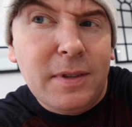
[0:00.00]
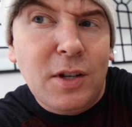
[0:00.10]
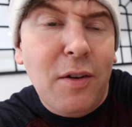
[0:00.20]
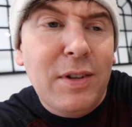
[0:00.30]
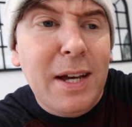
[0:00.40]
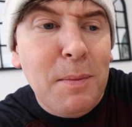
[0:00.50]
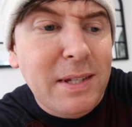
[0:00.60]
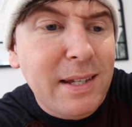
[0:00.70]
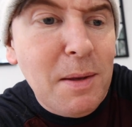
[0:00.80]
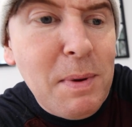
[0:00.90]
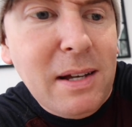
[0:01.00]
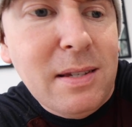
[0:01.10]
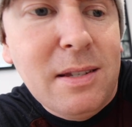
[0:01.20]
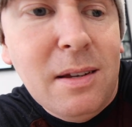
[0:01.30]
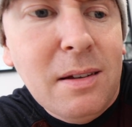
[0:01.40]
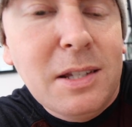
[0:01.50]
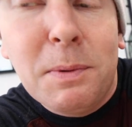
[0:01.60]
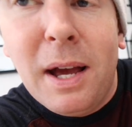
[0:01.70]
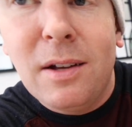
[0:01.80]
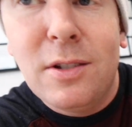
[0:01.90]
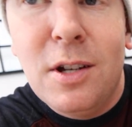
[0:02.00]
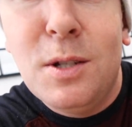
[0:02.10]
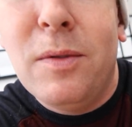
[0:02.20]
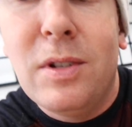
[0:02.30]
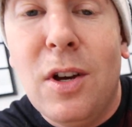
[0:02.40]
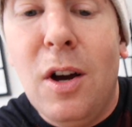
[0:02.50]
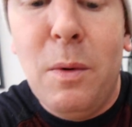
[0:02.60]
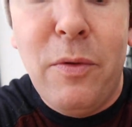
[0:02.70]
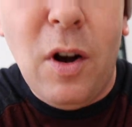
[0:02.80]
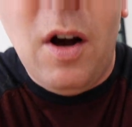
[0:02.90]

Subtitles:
Don't even tell me this isn't the best spaghetti on toast you ever saw. We've